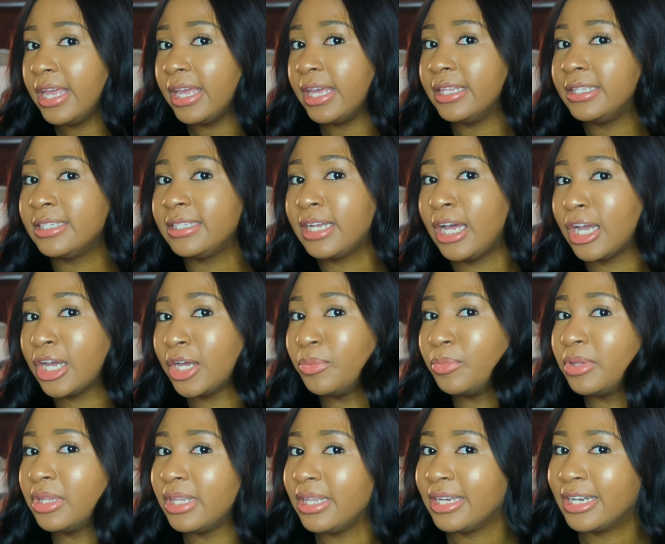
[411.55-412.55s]
it did not
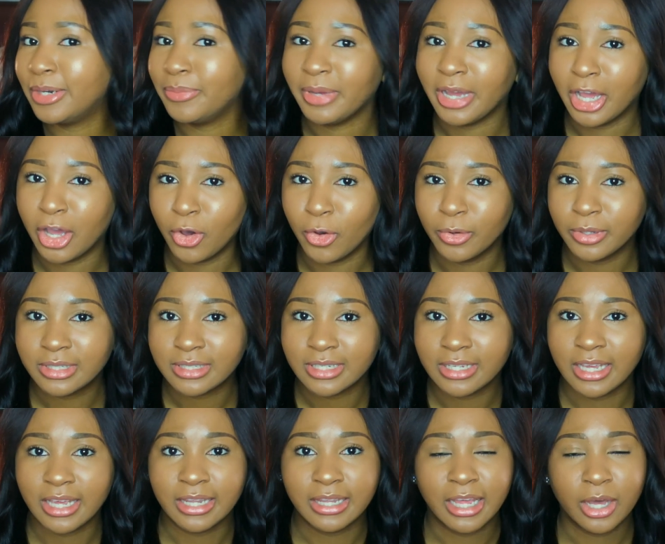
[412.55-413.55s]
completely come out,
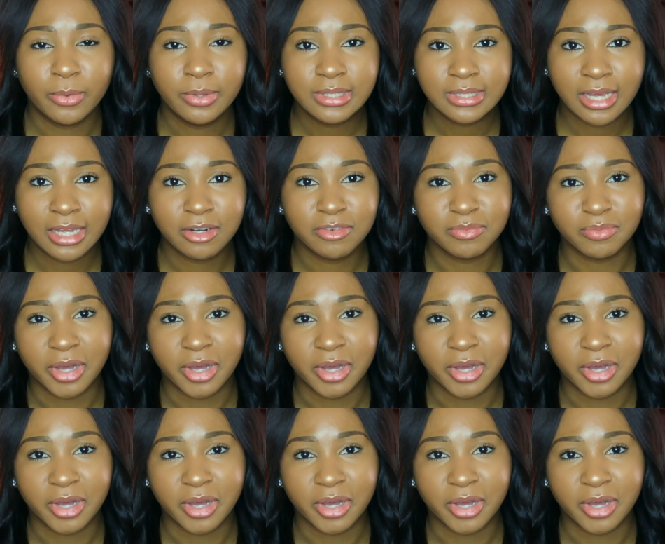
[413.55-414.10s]
and that was kind of